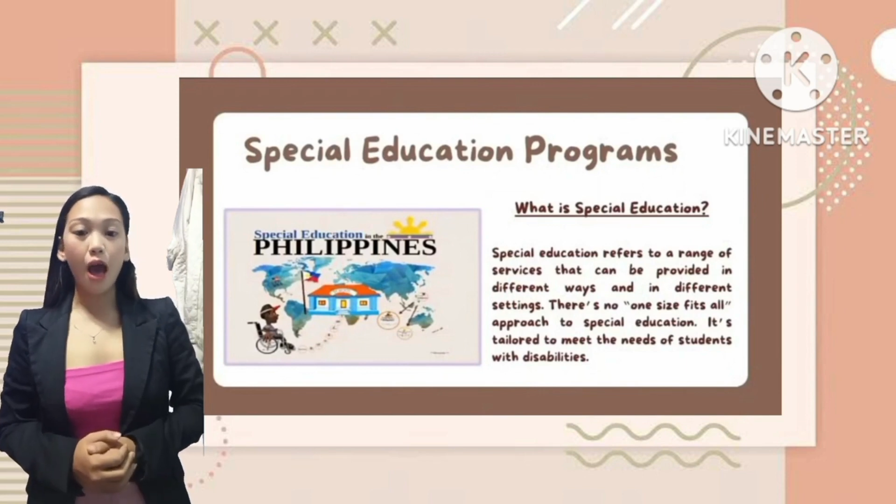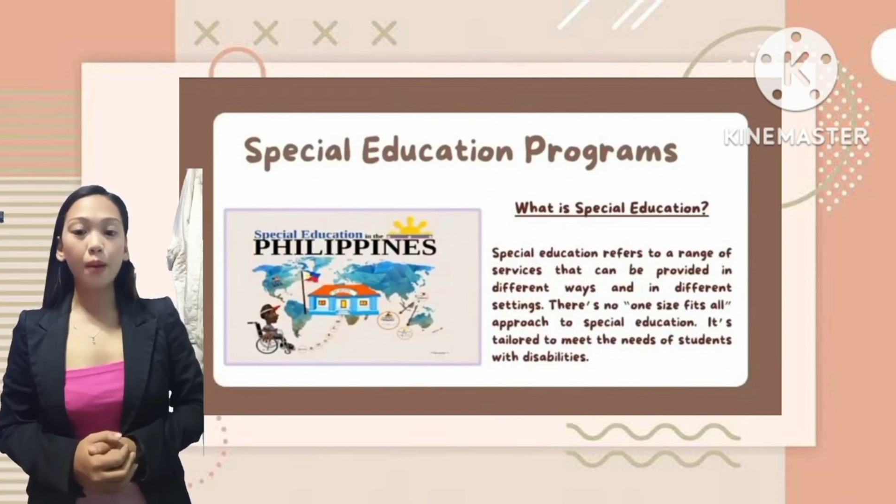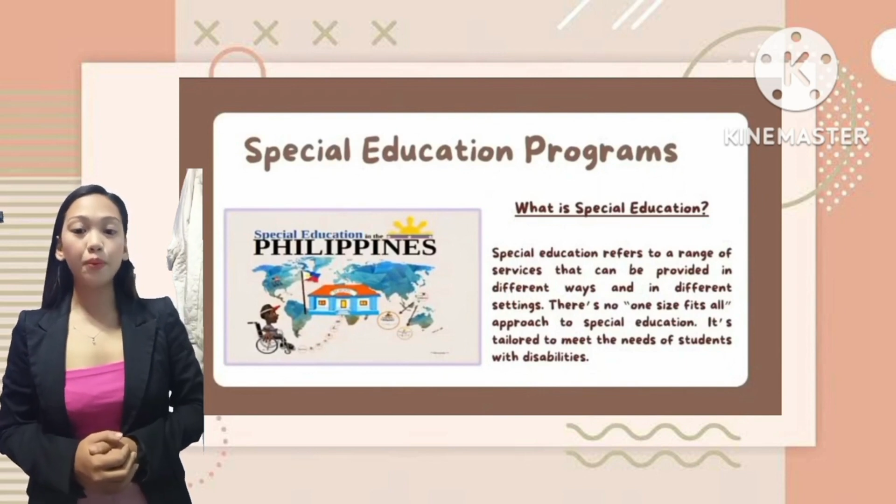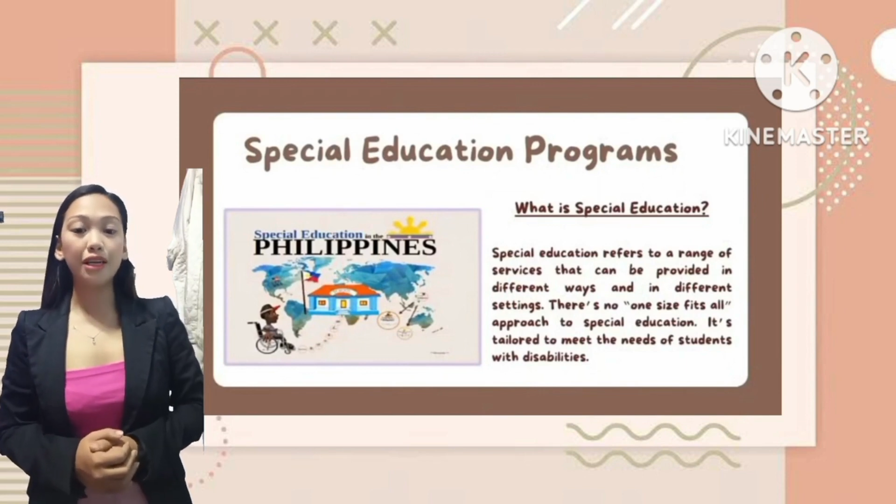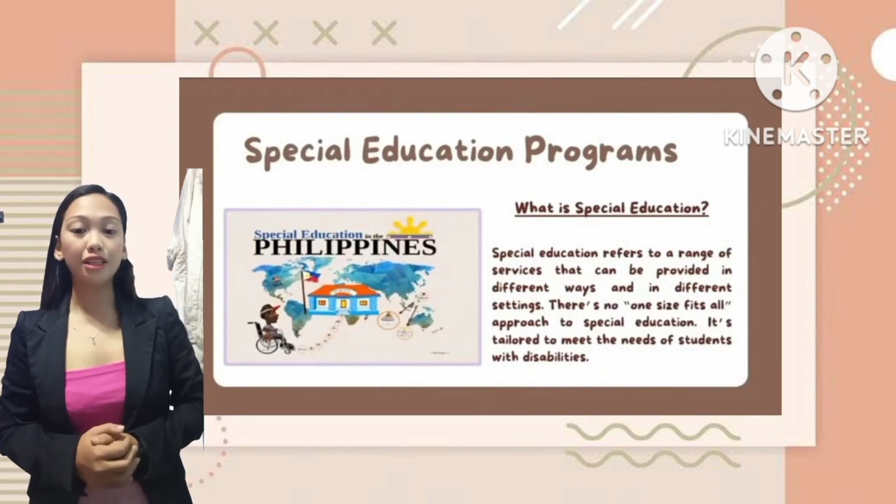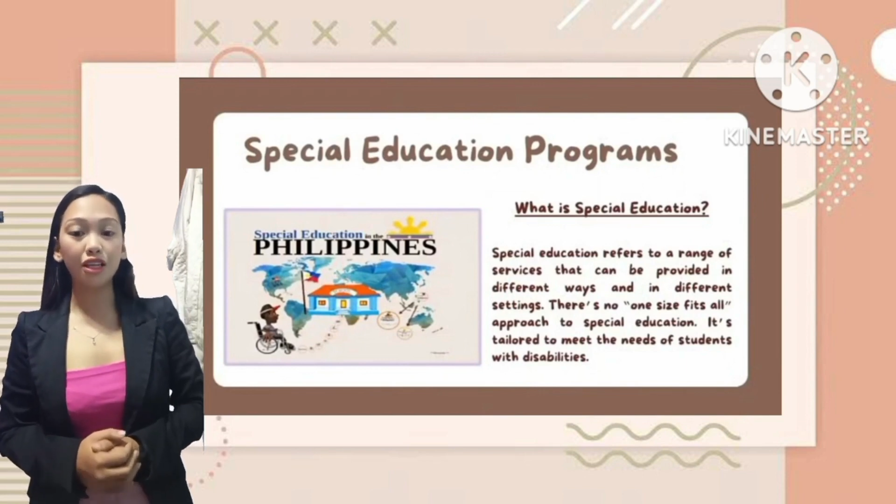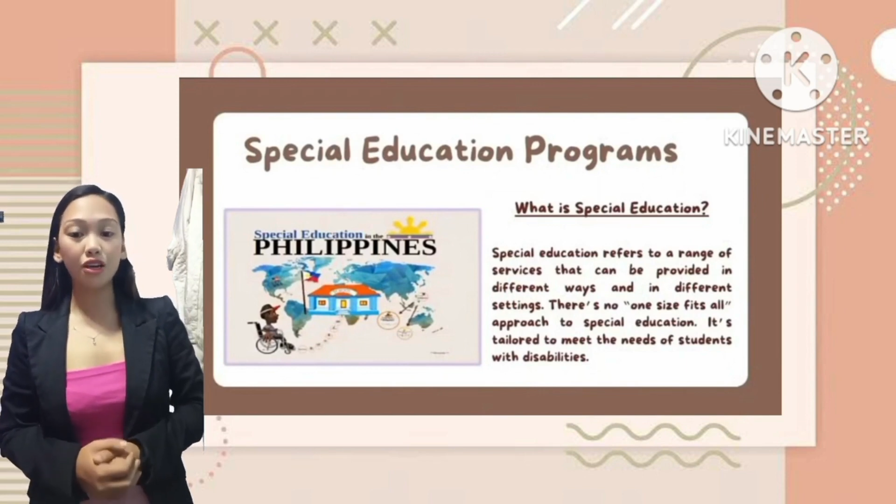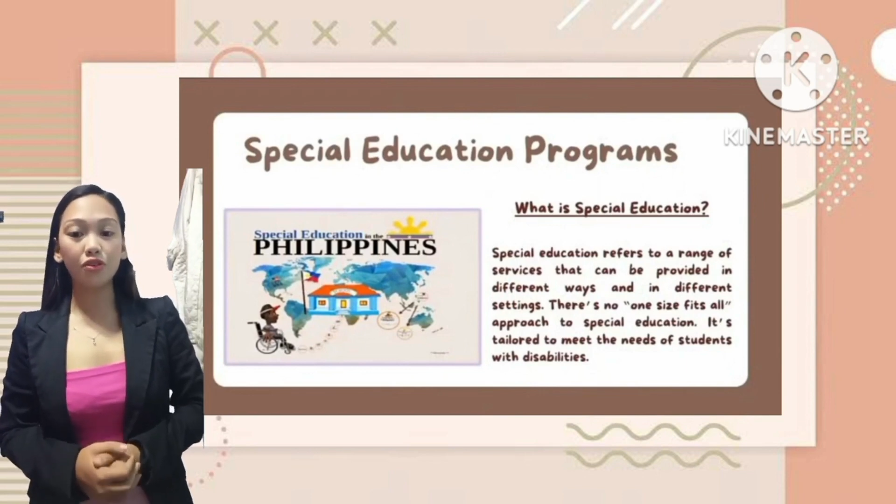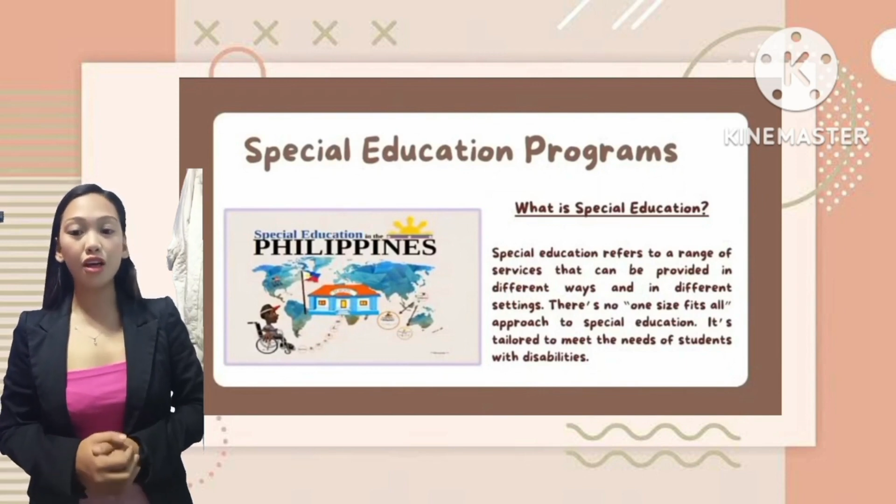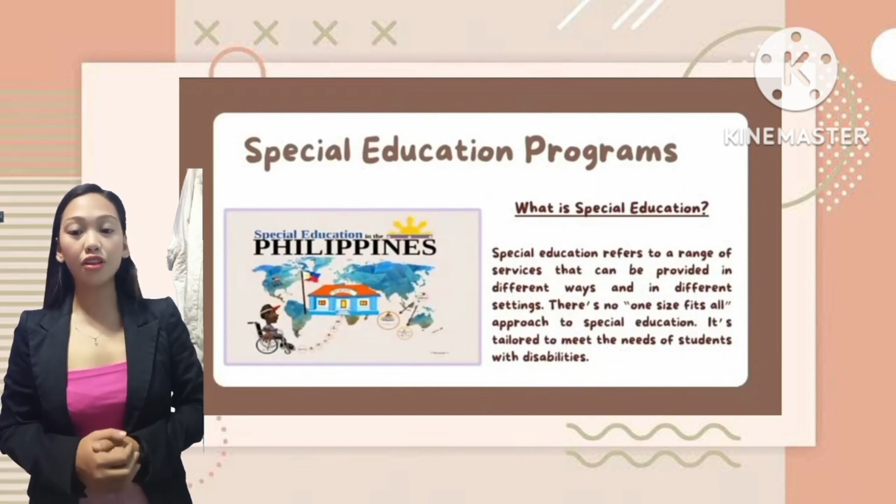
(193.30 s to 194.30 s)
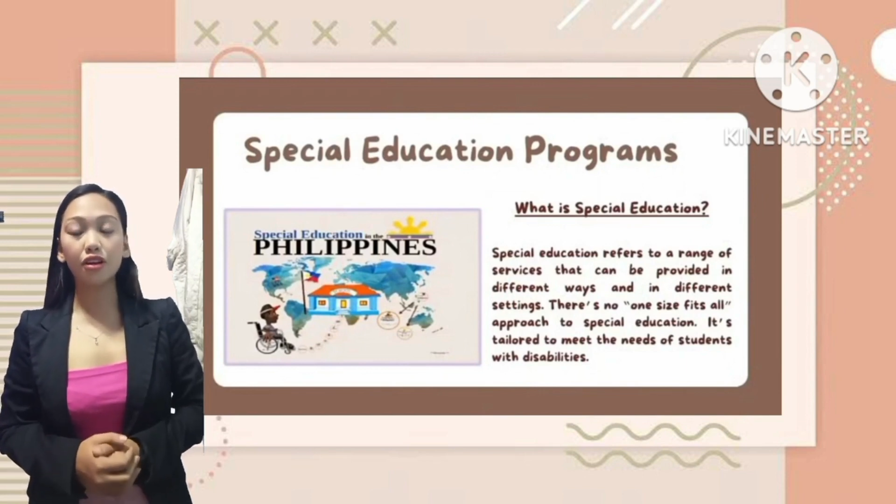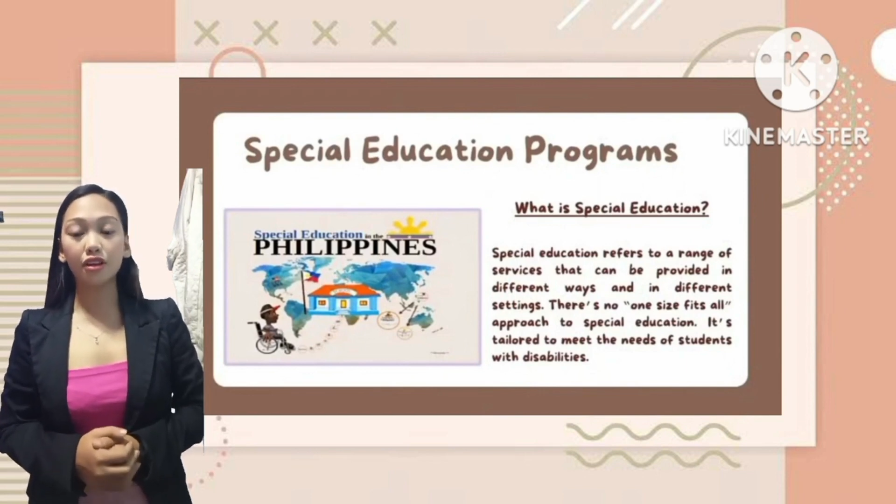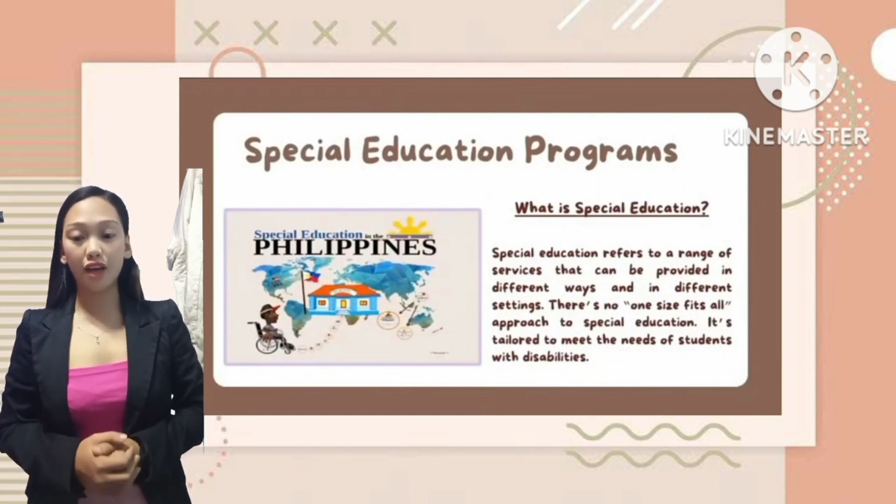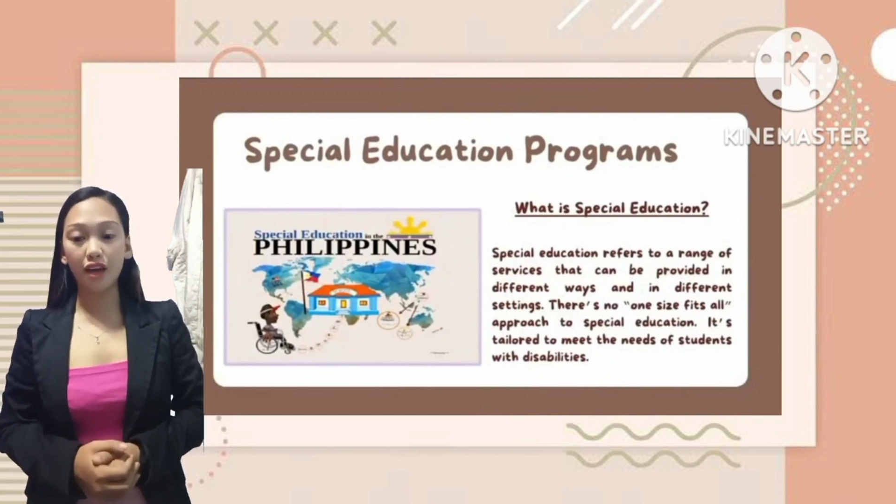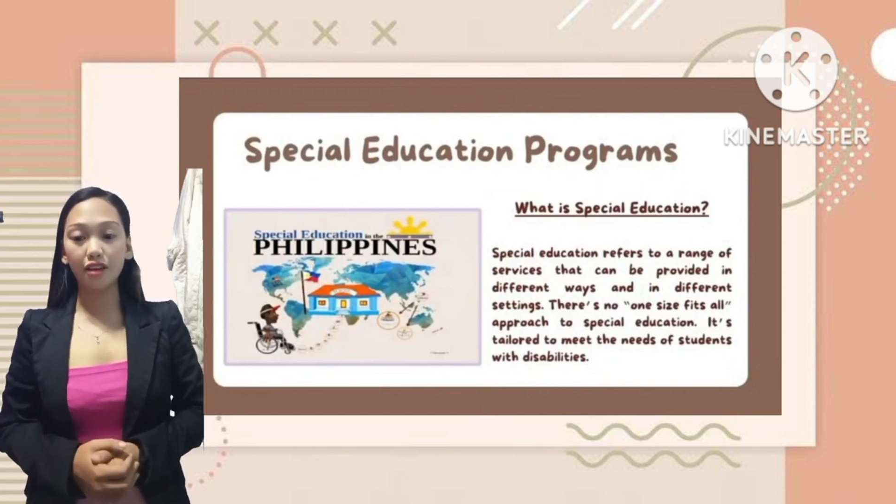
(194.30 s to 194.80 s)
ability
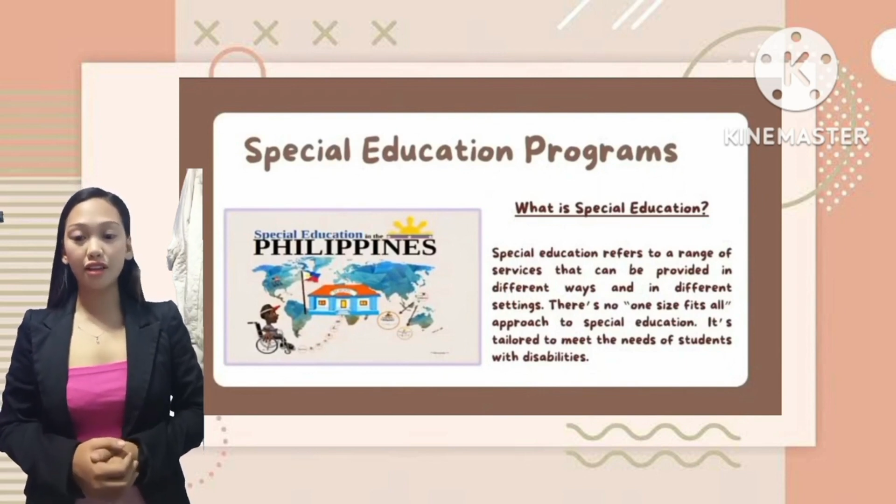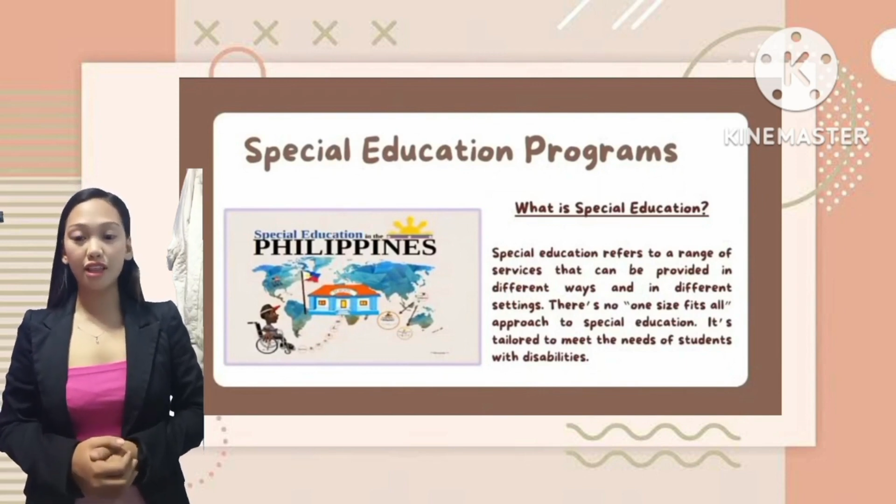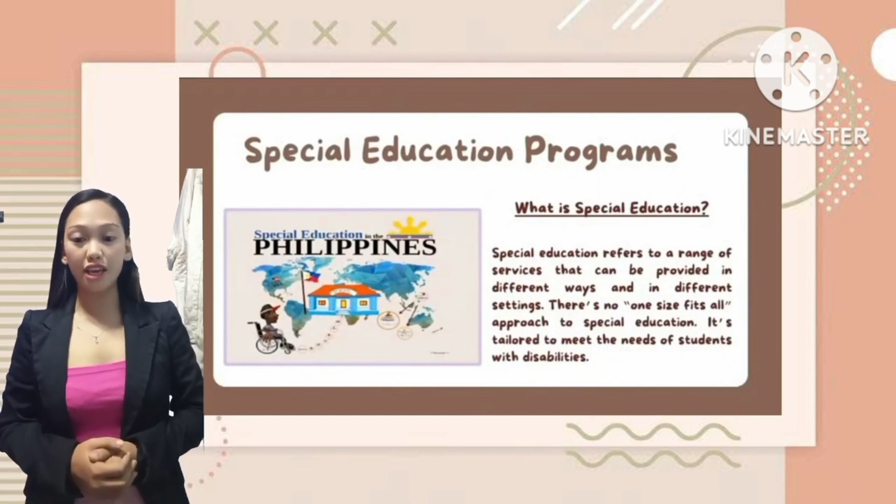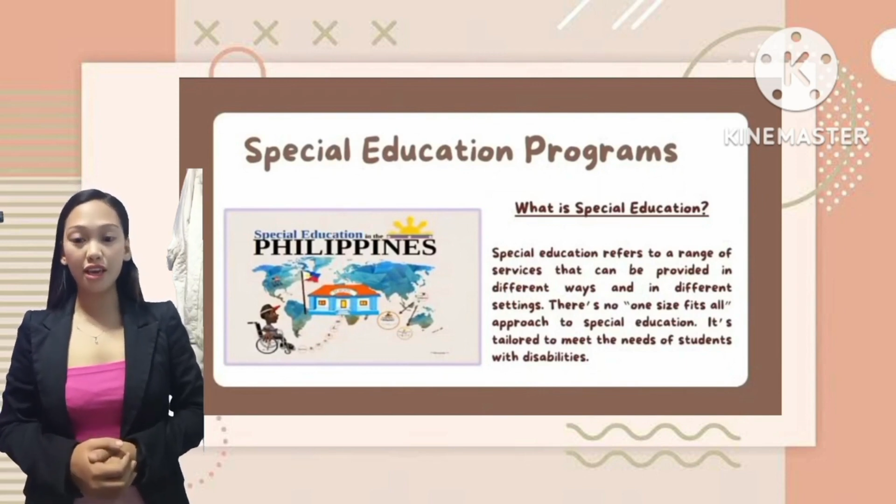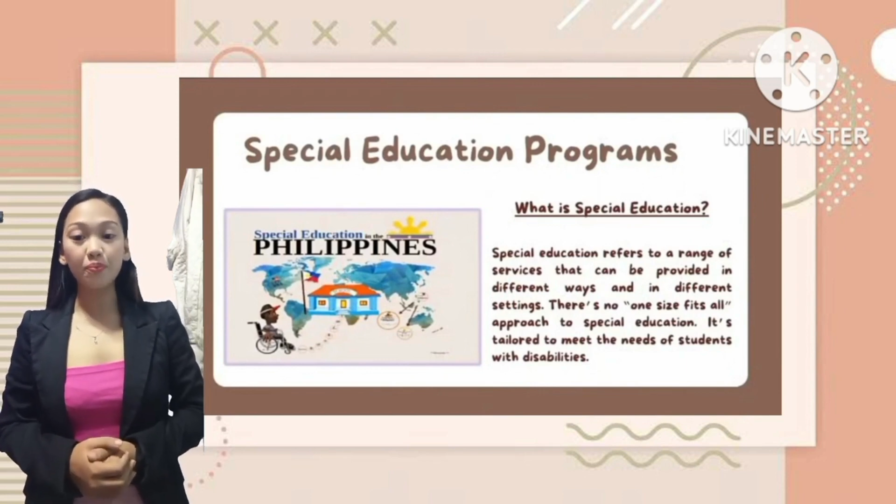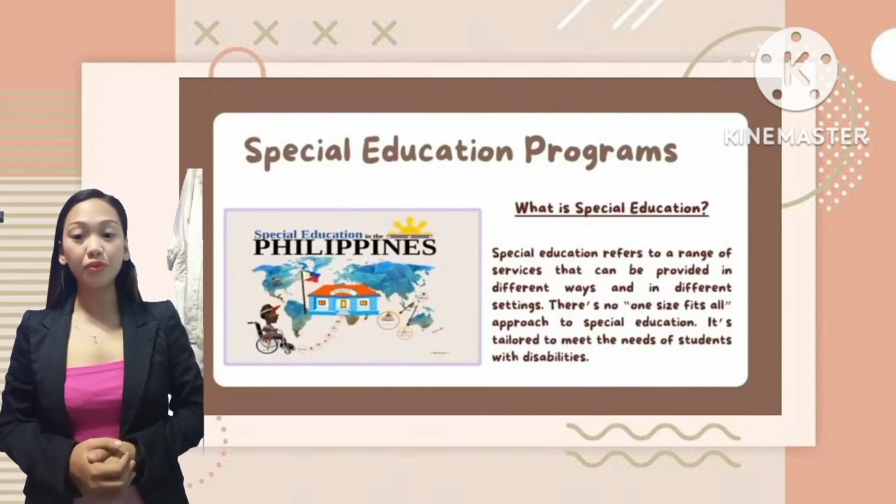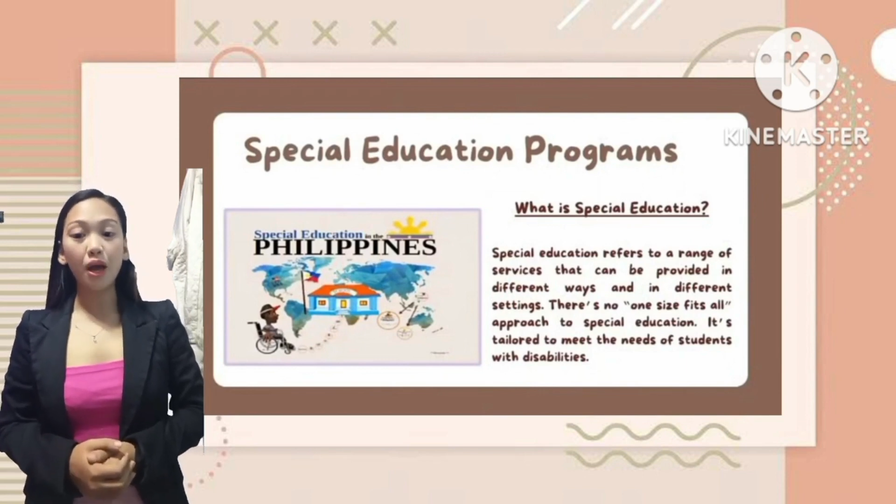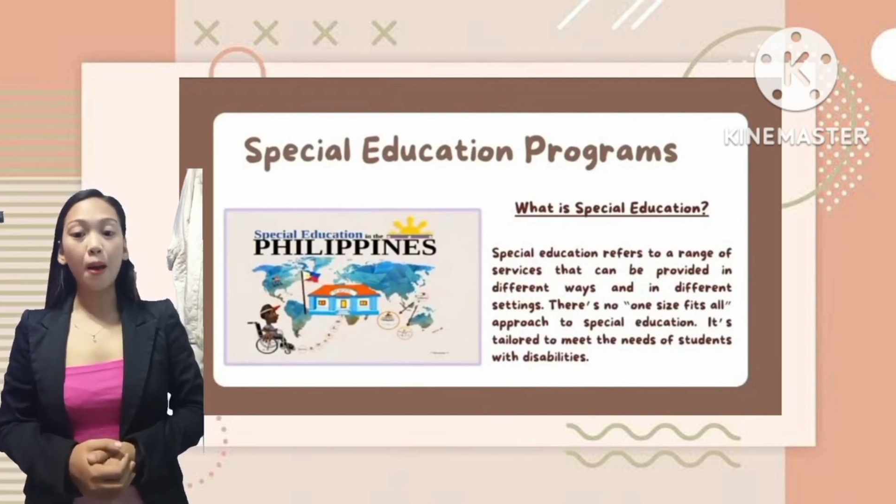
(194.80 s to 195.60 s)
rather than the